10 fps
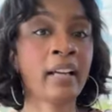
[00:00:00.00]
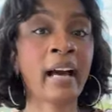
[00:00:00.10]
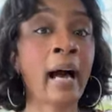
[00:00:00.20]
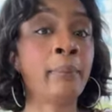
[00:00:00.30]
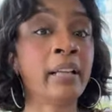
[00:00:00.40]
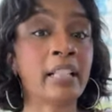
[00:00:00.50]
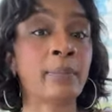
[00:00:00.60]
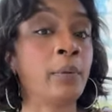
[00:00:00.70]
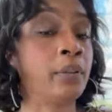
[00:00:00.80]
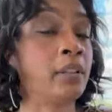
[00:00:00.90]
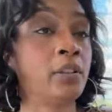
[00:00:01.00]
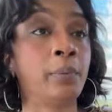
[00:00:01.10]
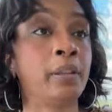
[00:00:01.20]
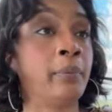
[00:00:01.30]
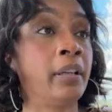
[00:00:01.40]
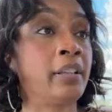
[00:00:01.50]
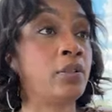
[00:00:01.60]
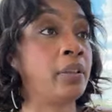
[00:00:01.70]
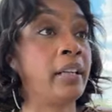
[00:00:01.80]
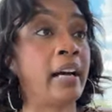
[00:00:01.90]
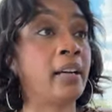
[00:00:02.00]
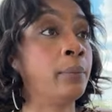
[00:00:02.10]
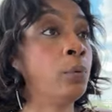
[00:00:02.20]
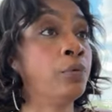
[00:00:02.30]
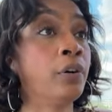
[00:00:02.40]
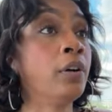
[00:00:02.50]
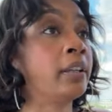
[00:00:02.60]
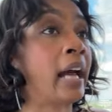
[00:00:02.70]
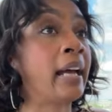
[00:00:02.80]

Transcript: God blessed me with a little bit of money so that I could move on.